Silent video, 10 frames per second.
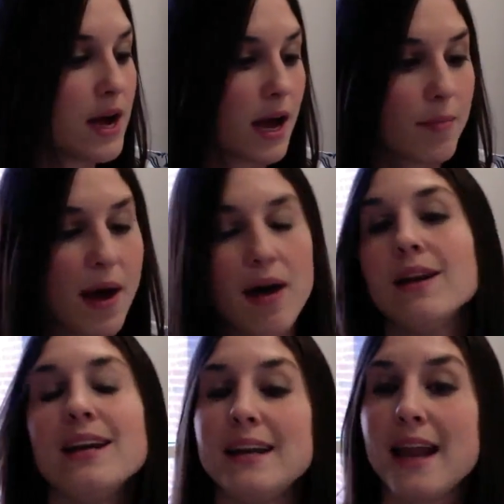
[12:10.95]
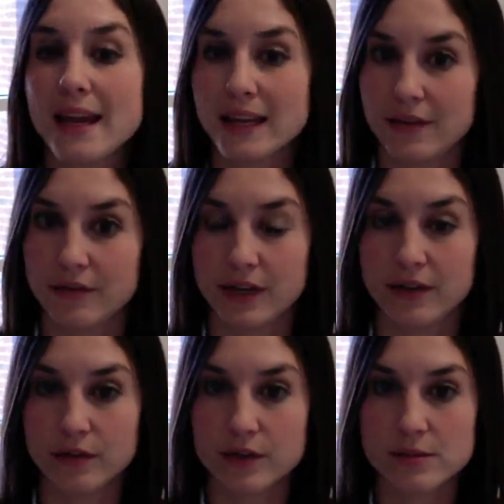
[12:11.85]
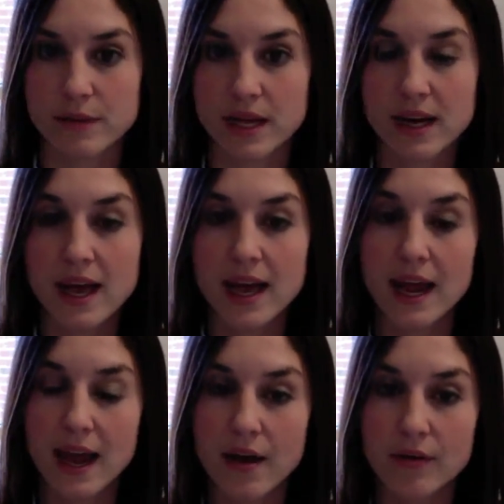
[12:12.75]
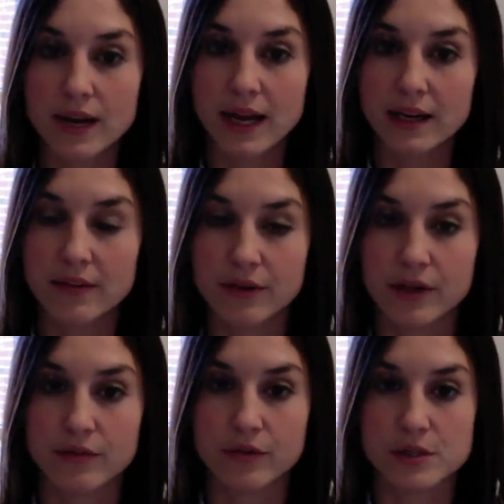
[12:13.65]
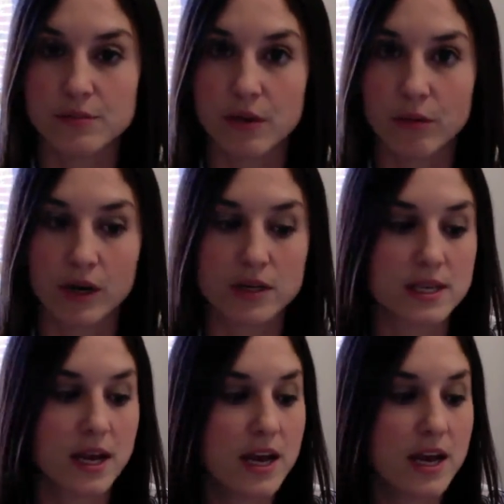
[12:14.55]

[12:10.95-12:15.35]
about negative reinforcement and how negative reinforcement works.